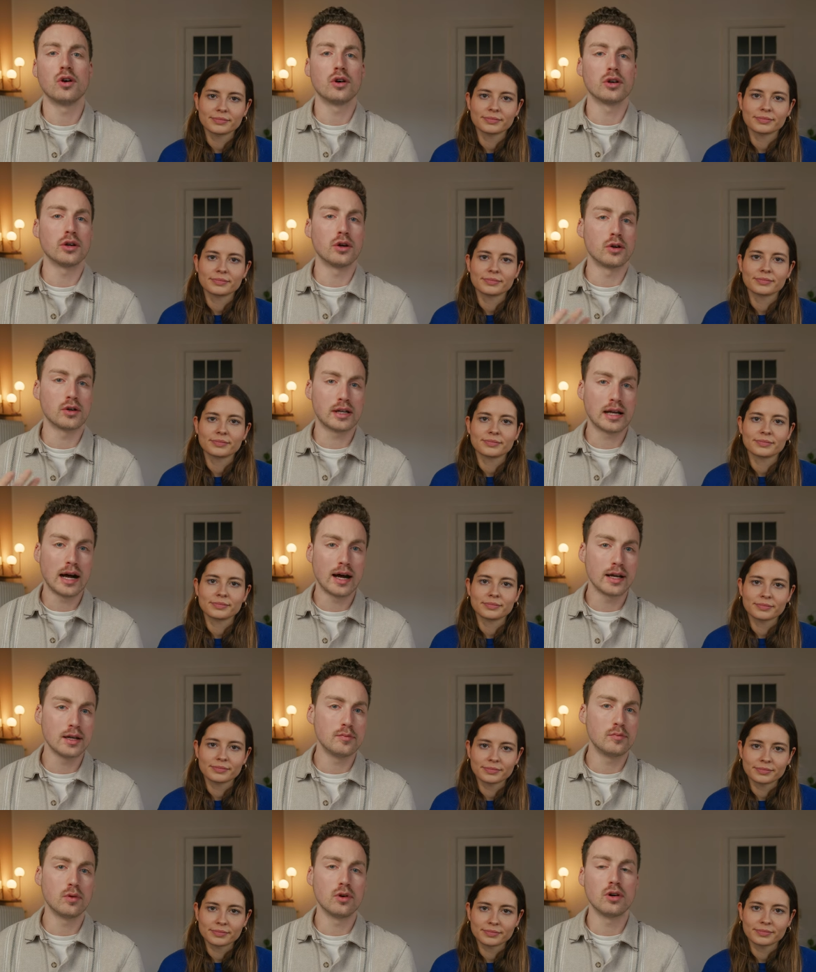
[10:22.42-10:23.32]
Speaker 1: or your
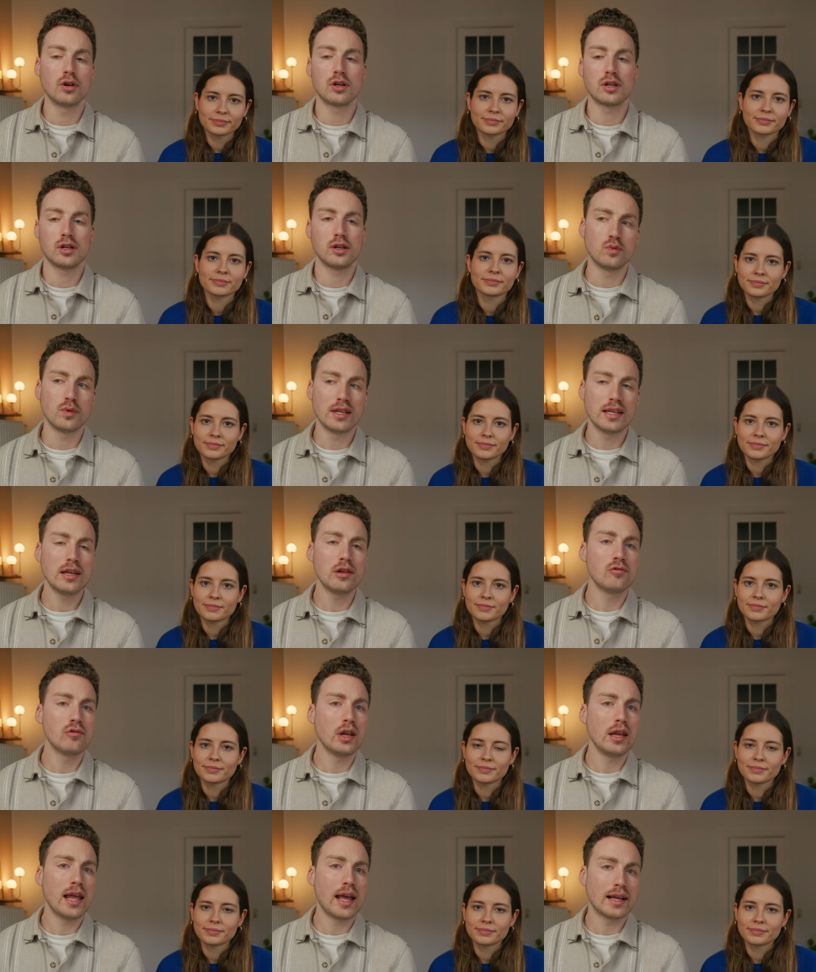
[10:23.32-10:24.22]
guidebook. We didn't
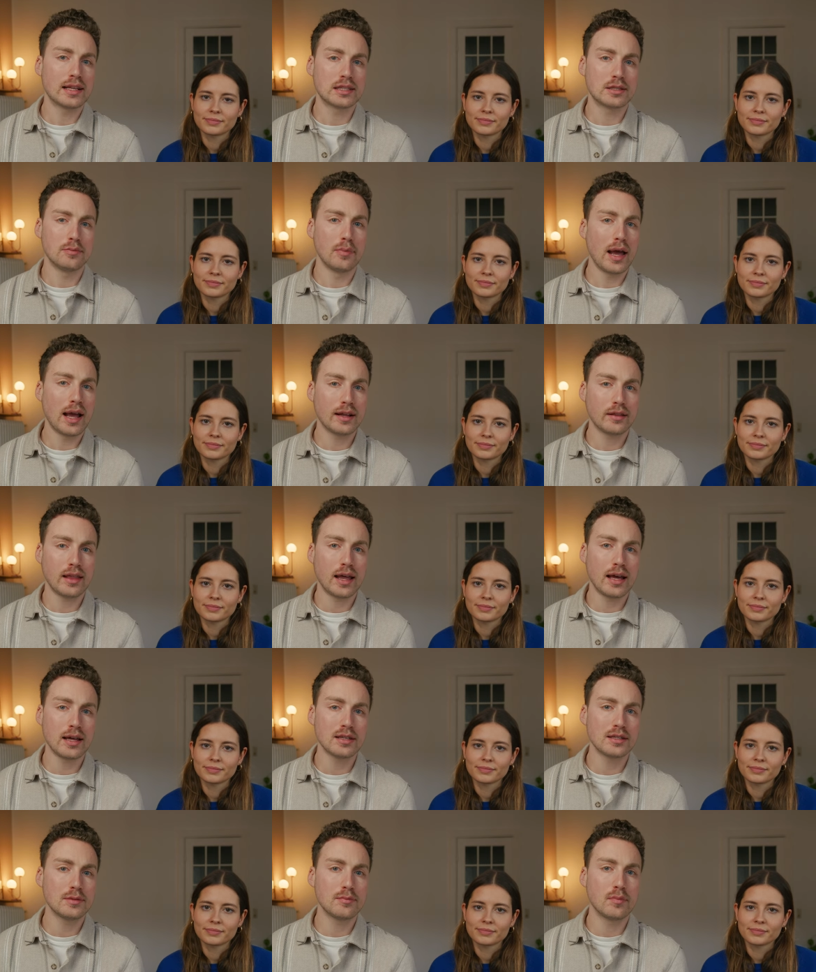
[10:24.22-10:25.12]
really expect
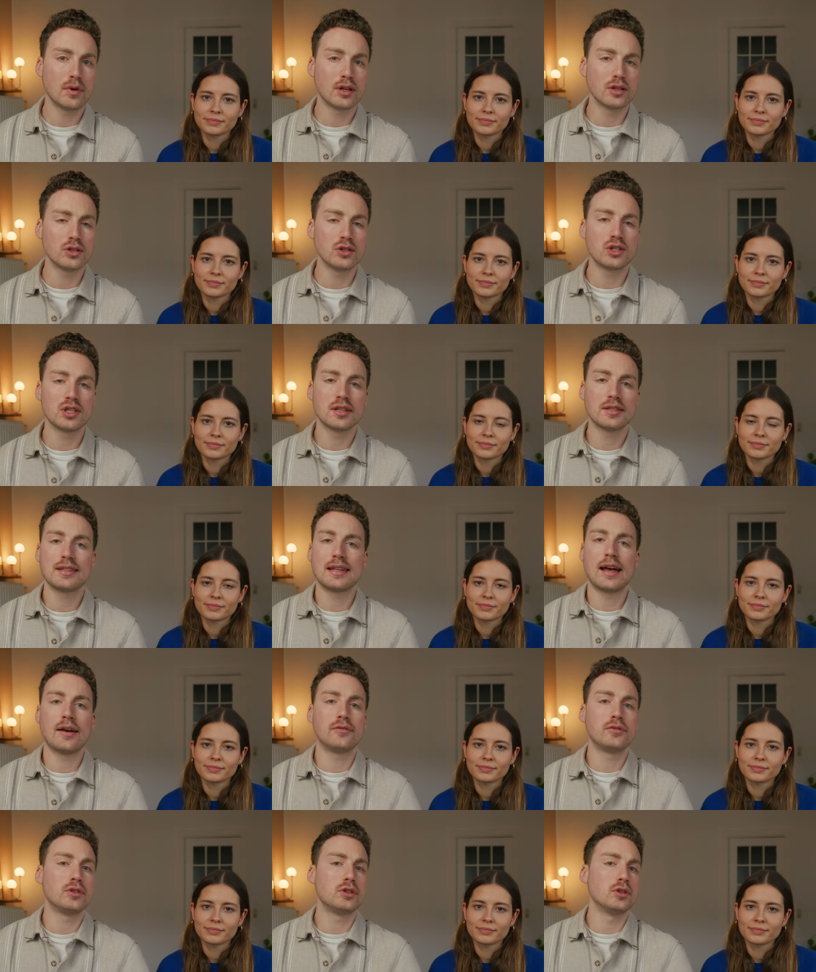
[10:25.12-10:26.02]
that, but you just
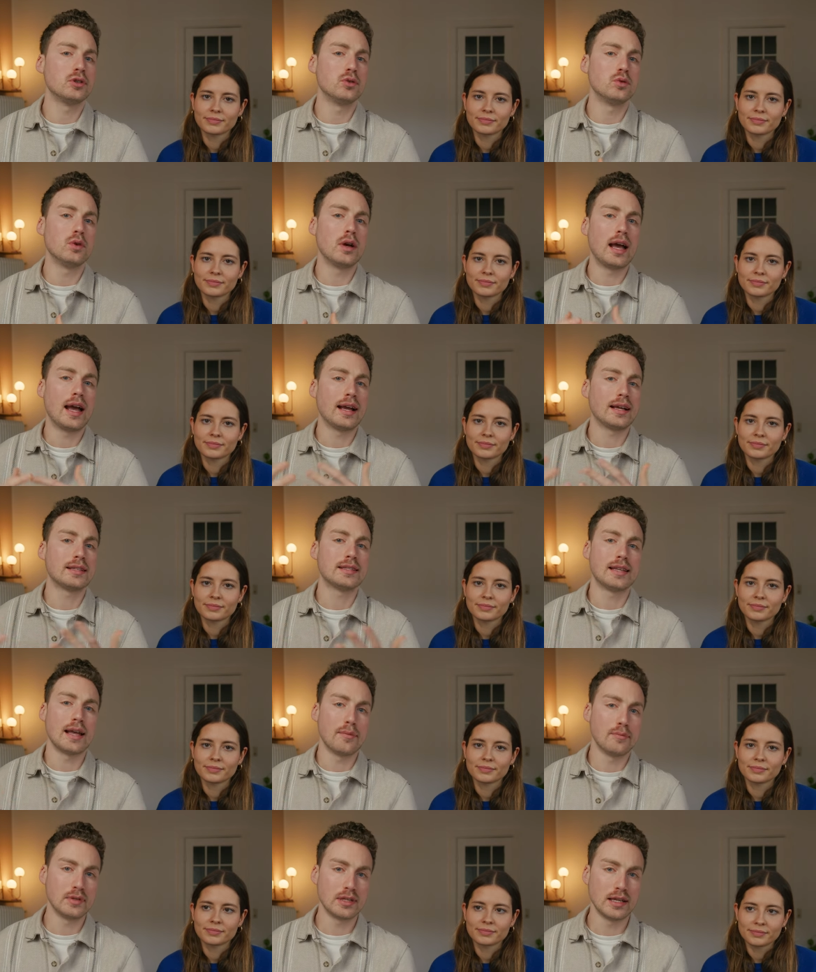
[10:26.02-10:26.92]
have to
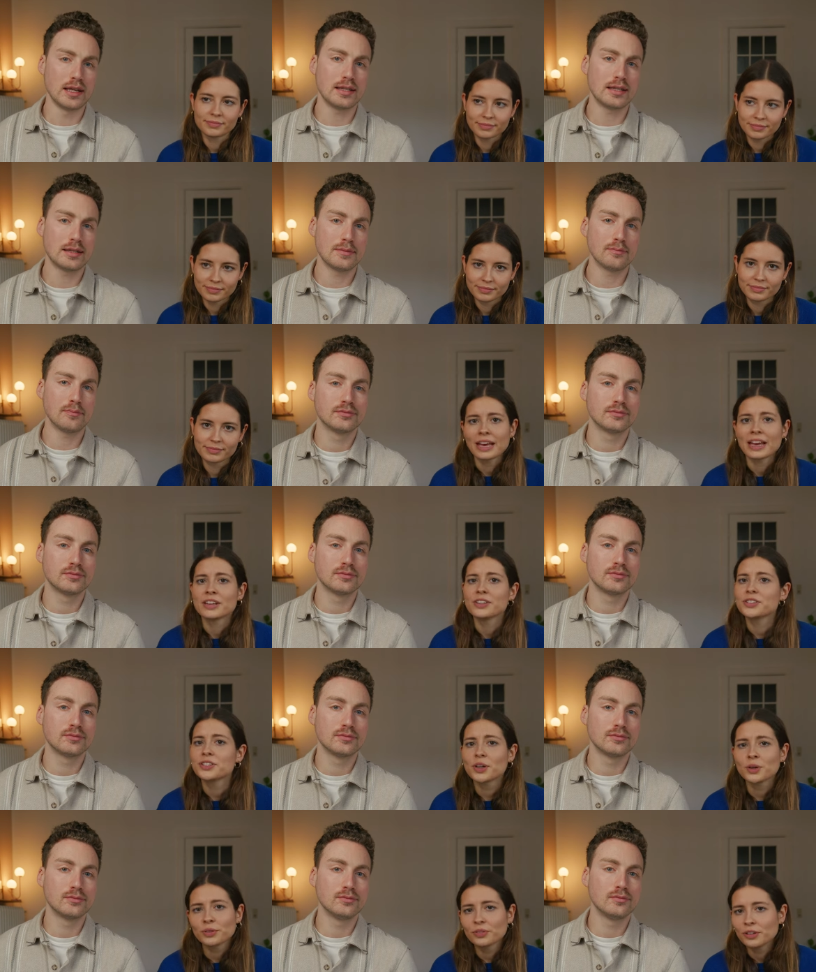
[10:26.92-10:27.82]
accept it.
Speaker 2: Yeah, and
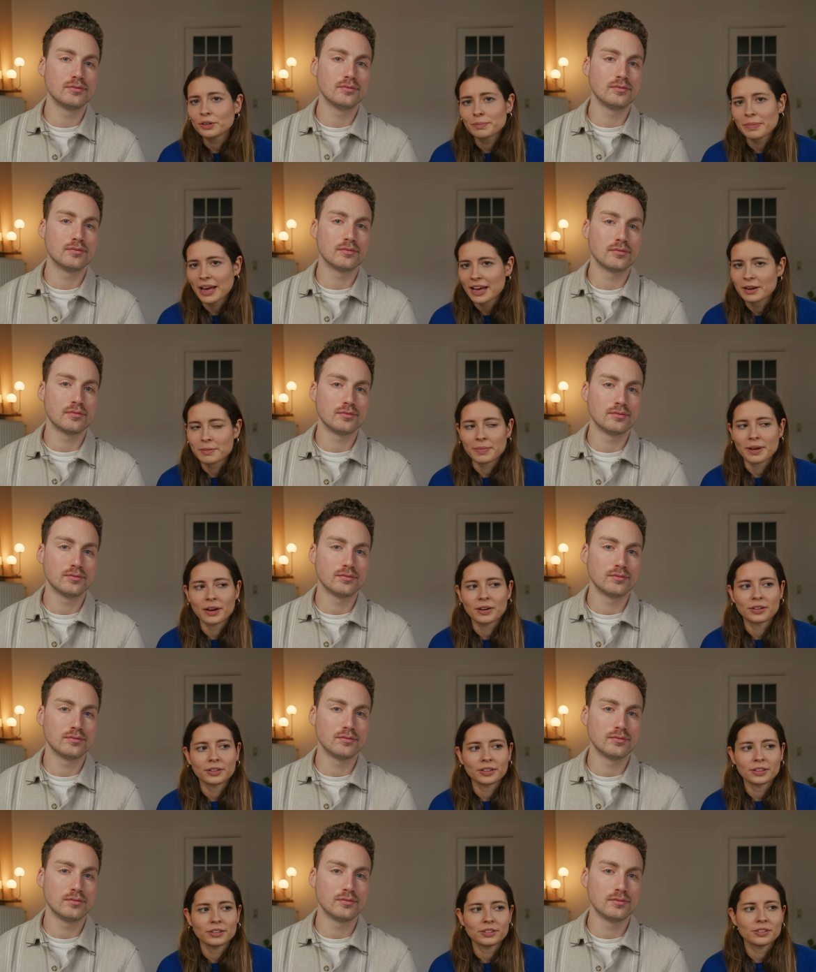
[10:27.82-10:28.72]
don't feel bad about
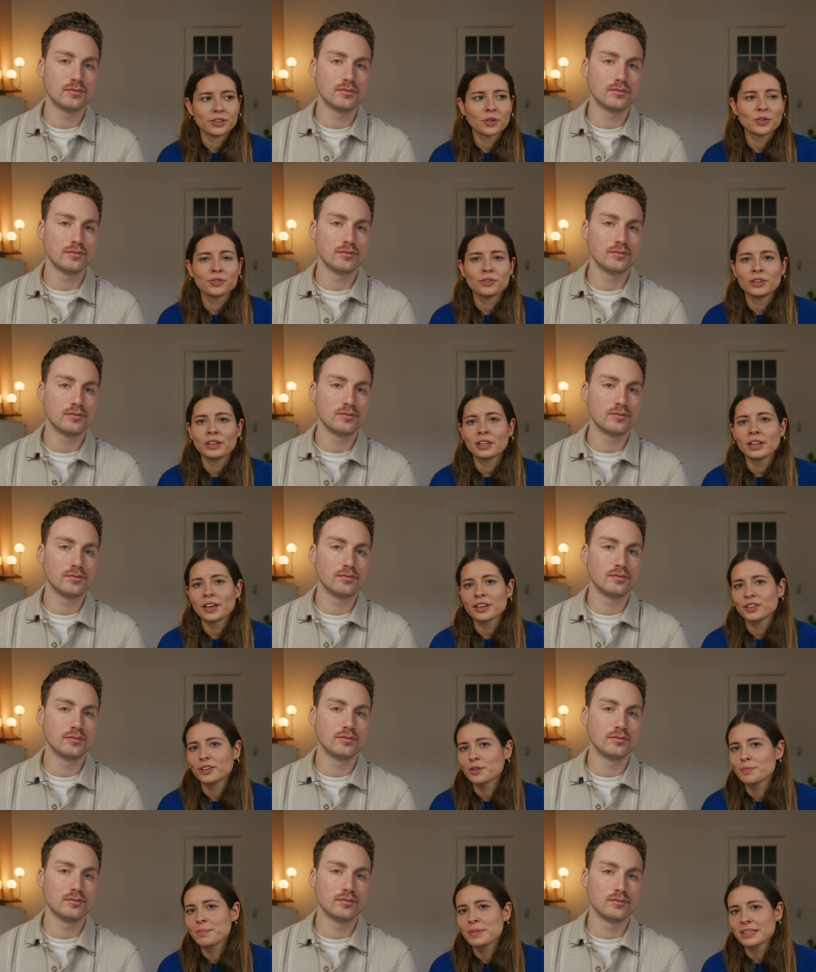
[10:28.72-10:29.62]
it. Don't feel like
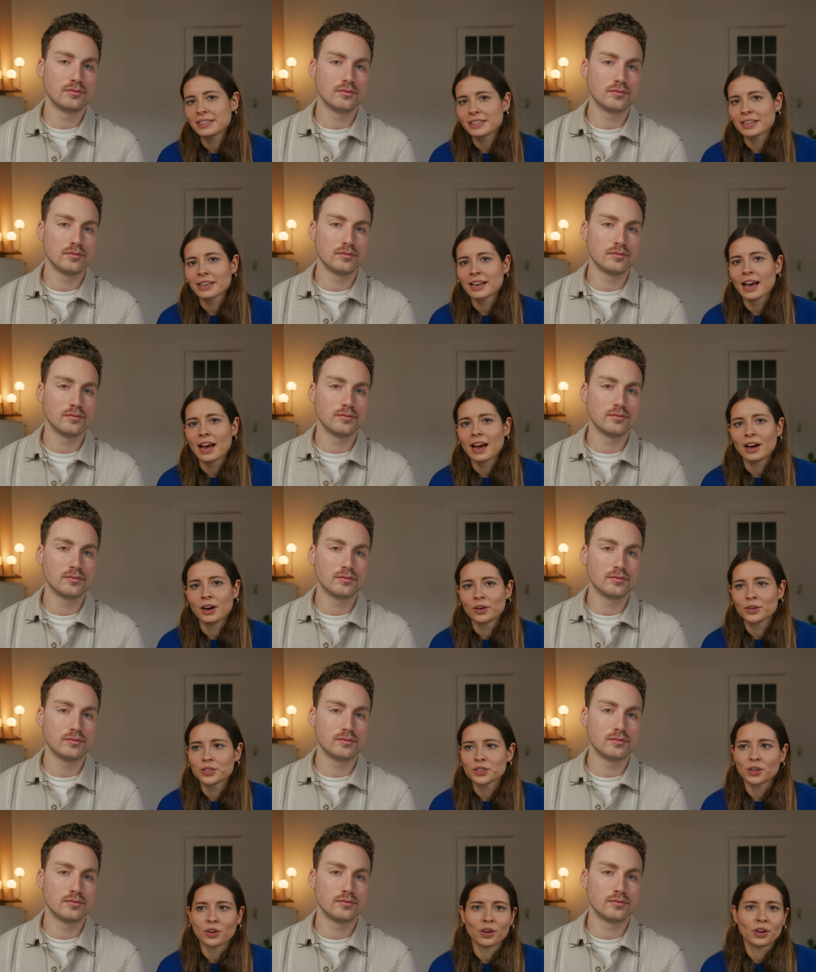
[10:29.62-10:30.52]
you're missing
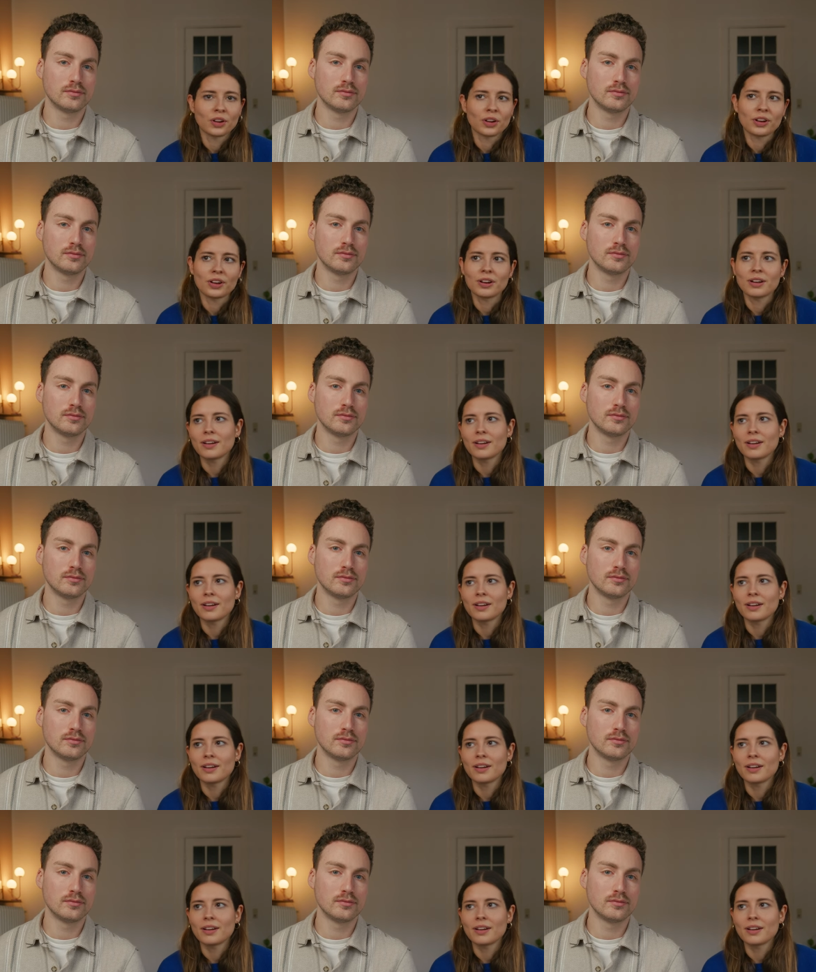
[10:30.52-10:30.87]
out on